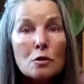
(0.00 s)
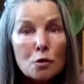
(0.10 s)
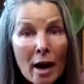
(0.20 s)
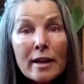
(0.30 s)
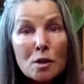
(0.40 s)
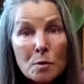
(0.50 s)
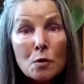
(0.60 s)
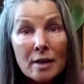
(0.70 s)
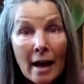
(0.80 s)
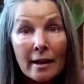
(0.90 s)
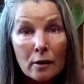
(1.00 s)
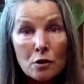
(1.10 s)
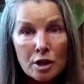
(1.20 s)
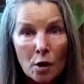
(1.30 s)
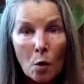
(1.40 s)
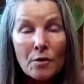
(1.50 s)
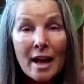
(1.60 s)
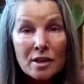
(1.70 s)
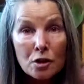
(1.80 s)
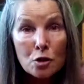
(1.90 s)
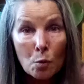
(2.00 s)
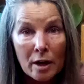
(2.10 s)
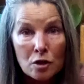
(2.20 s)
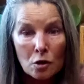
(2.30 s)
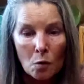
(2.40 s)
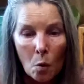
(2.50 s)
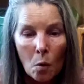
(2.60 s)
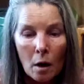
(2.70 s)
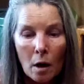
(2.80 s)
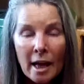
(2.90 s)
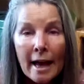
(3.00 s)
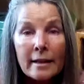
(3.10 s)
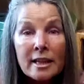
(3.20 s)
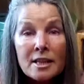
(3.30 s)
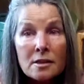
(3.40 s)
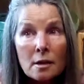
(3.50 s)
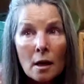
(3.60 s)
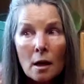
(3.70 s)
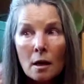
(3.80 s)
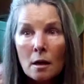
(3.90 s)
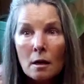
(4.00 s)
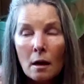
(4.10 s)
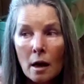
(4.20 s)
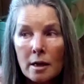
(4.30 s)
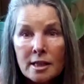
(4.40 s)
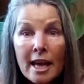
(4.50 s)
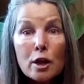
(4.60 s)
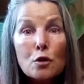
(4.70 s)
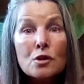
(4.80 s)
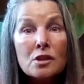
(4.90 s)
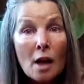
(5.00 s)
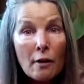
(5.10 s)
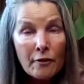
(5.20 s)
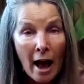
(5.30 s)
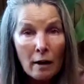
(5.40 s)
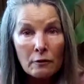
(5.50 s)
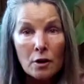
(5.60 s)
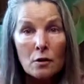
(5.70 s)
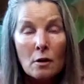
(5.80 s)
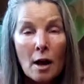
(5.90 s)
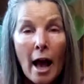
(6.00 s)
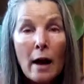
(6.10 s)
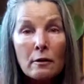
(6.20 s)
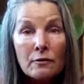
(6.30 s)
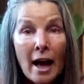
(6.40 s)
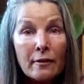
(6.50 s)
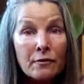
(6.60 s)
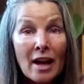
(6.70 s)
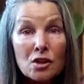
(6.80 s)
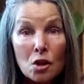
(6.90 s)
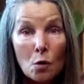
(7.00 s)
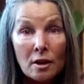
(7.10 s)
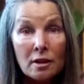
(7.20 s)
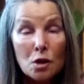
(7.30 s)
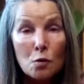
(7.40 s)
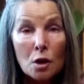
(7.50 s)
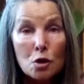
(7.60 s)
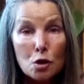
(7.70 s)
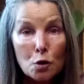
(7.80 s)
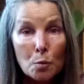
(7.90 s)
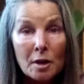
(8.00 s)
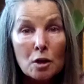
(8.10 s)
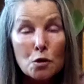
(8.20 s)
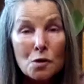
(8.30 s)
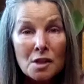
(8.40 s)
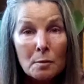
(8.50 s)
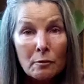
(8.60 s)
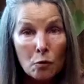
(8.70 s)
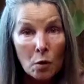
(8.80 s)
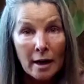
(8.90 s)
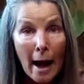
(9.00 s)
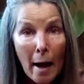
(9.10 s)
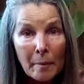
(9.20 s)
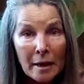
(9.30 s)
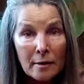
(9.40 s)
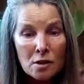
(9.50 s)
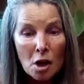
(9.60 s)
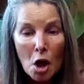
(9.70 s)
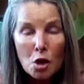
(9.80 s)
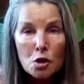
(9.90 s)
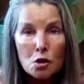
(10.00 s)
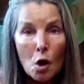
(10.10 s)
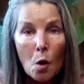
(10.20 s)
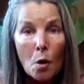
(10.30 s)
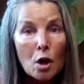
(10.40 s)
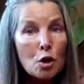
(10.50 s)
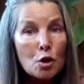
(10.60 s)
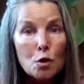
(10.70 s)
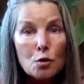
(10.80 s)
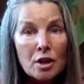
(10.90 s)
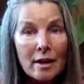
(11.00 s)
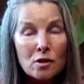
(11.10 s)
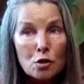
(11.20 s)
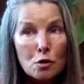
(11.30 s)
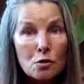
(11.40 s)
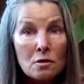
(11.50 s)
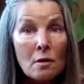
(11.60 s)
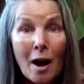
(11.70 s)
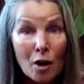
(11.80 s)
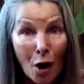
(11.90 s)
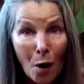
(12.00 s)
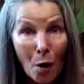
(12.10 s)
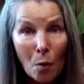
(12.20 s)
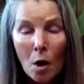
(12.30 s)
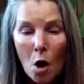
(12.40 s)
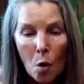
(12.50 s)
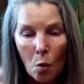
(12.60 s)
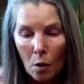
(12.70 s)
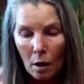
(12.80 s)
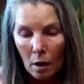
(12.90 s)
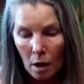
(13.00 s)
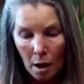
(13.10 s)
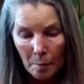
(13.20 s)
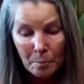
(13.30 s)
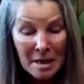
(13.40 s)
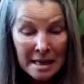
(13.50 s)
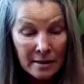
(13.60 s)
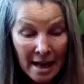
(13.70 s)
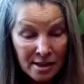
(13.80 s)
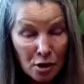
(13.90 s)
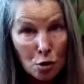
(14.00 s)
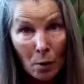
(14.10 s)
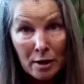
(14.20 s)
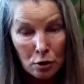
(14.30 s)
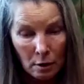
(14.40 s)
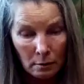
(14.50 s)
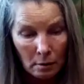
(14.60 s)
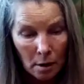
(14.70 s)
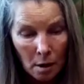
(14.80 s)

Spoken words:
Transmute that energy or that situation, or at least take yourself out of there. Out of that, if that's the only thing you can do, because you see it before it happens, so you just choose to not go or be in that situation